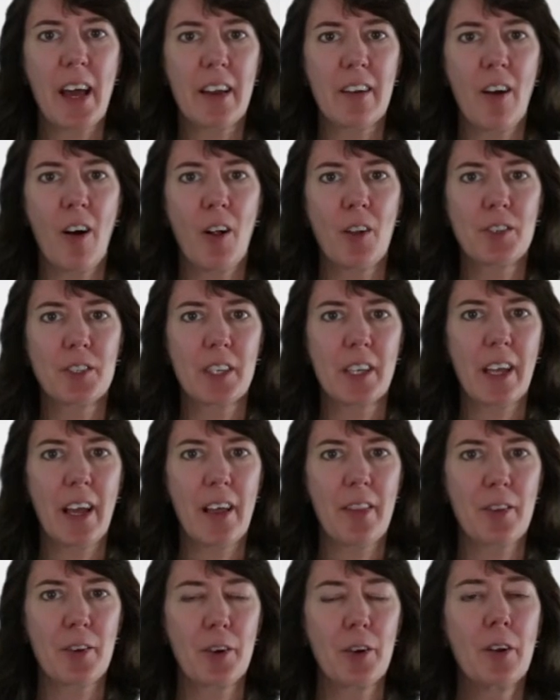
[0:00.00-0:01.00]
that all
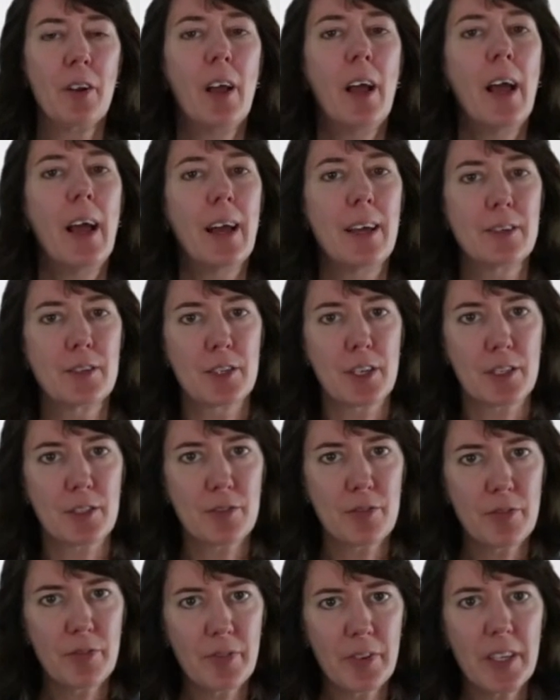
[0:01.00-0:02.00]
together and
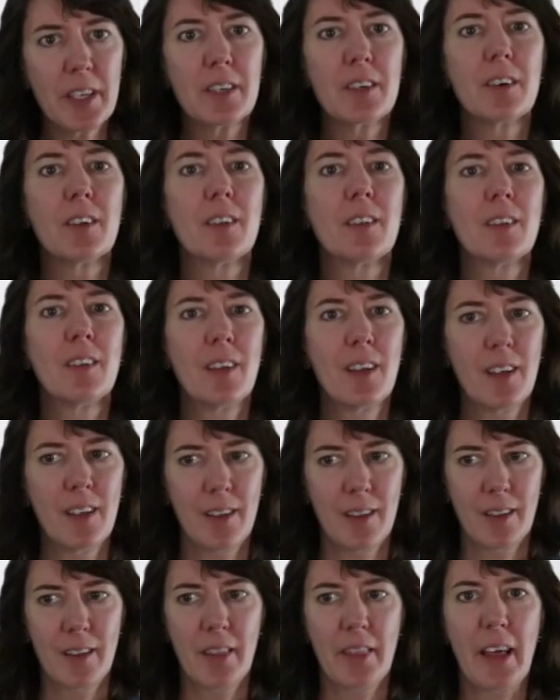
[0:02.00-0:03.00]
just feel
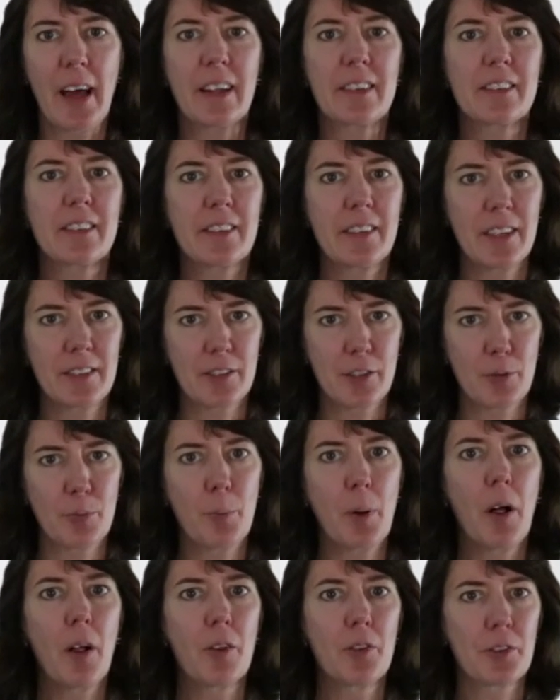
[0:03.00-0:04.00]
that sense
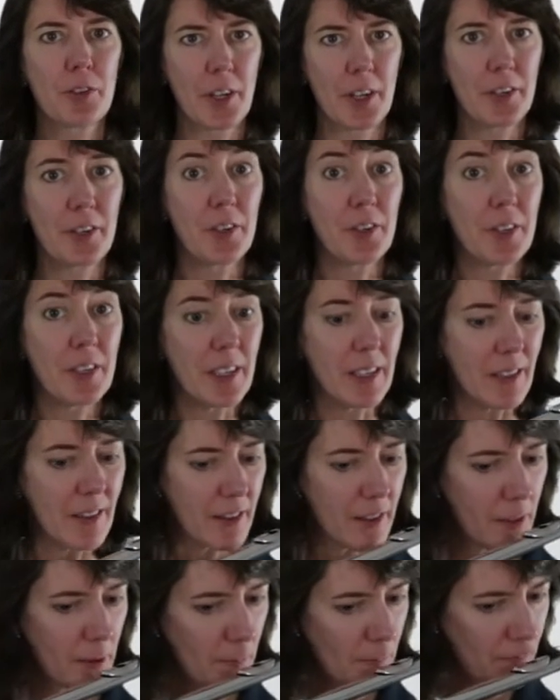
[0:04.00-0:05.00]
of pulse underneath.